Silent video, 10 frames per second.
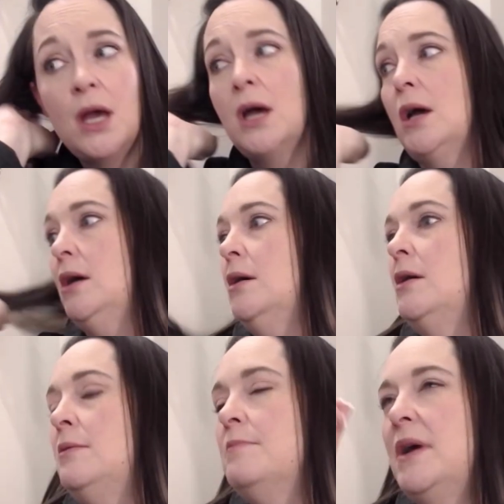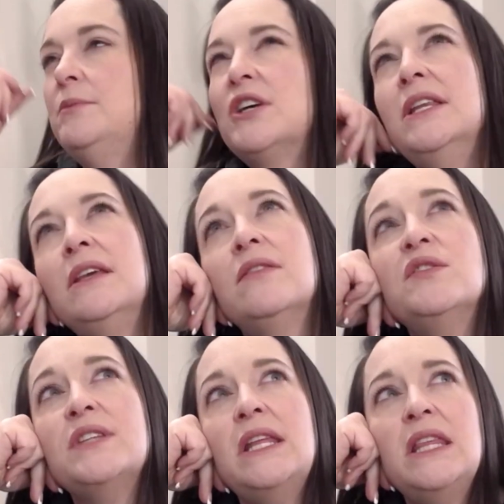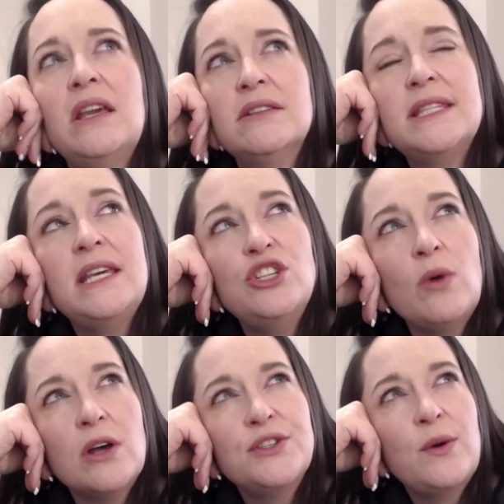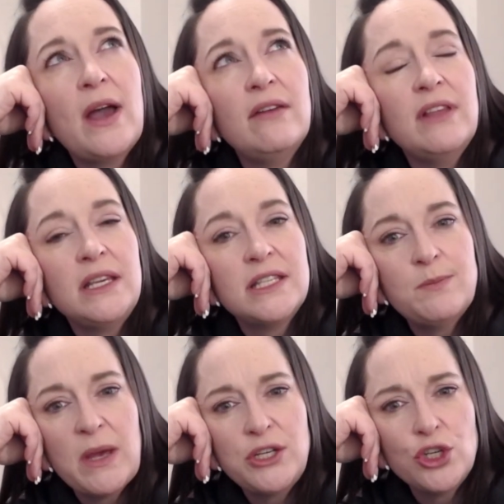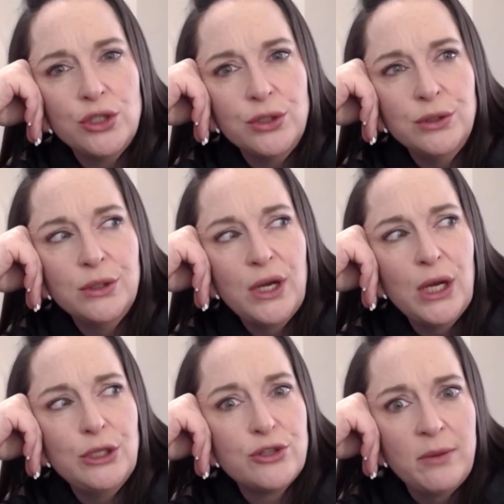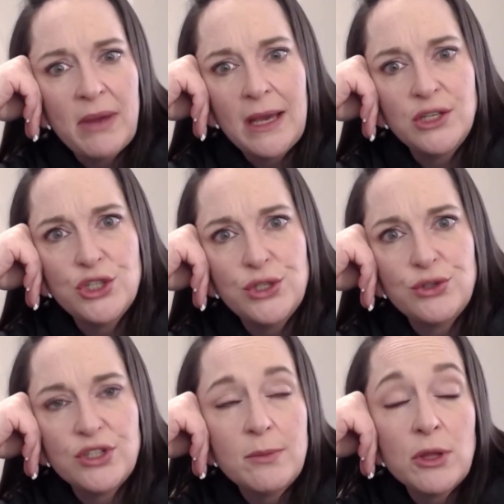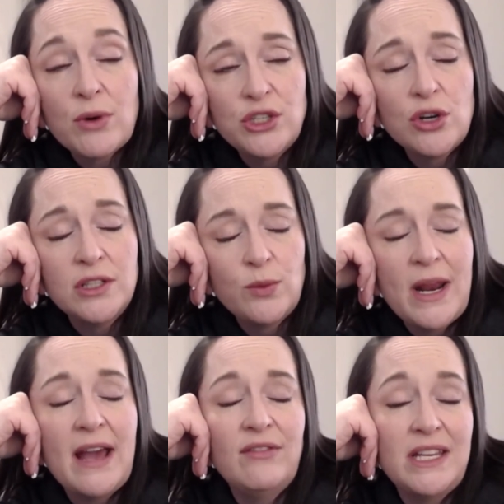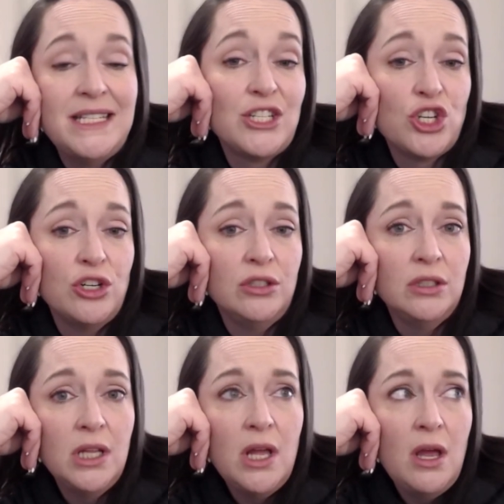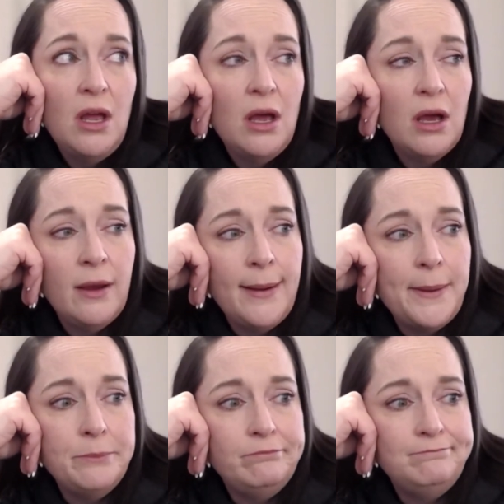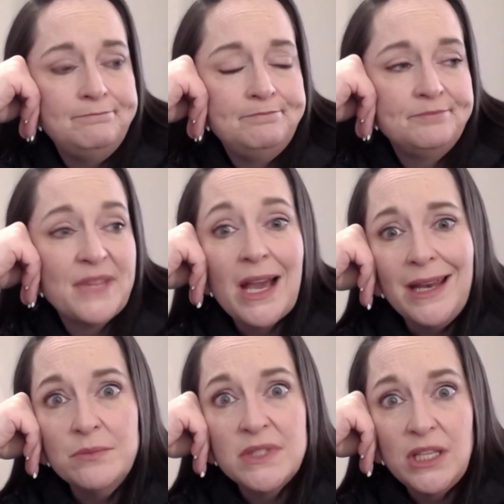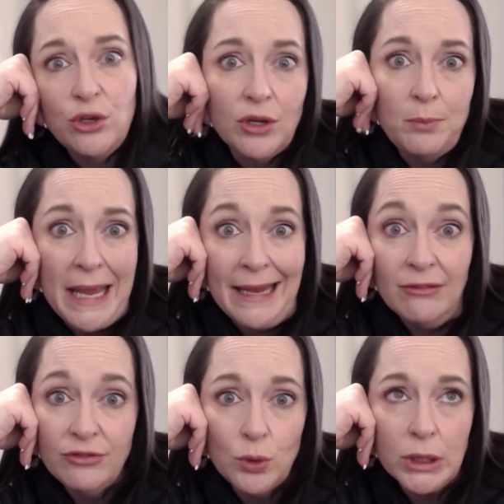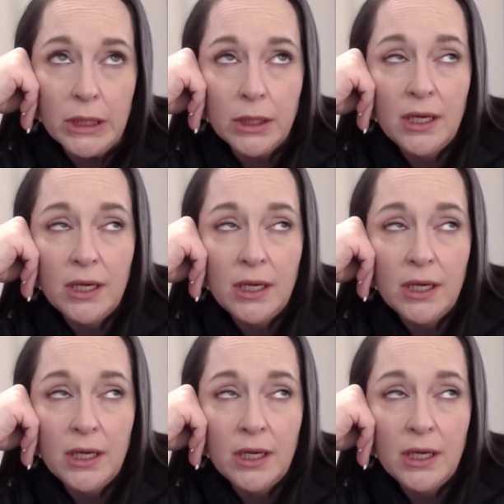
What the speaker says: I'm trying to think if there's anything else. They do also have like special drink packages, or some of the restaurants would have additional items that you could pay for.